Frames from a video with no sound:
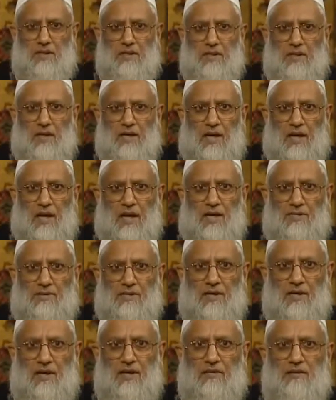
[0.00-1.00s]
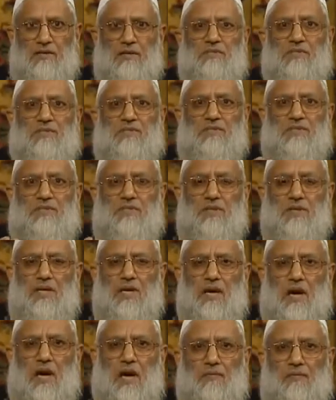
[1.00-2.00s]
There are rivers
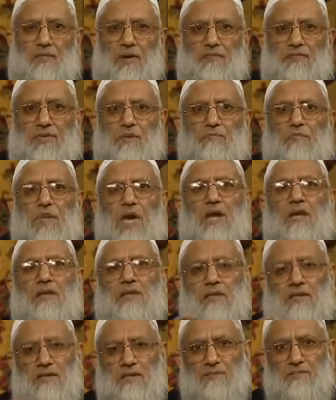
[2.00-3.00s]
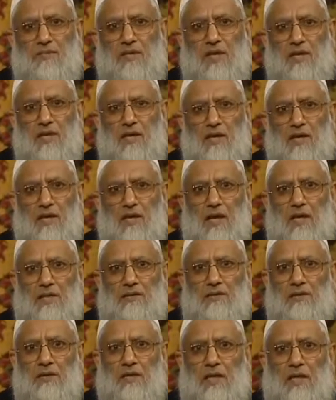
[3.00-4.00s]
of the milk,
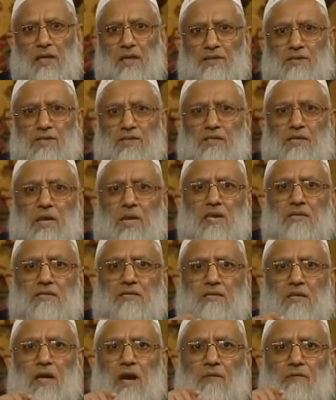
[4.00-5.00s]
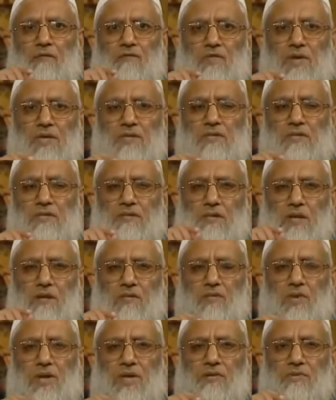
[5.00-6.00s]
the taste of which is
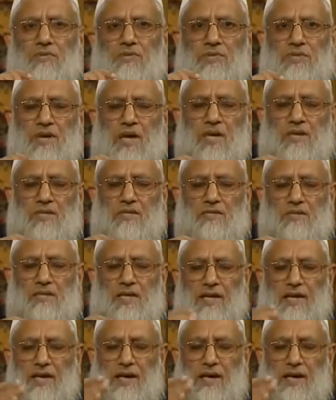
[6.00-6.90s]
not going to change.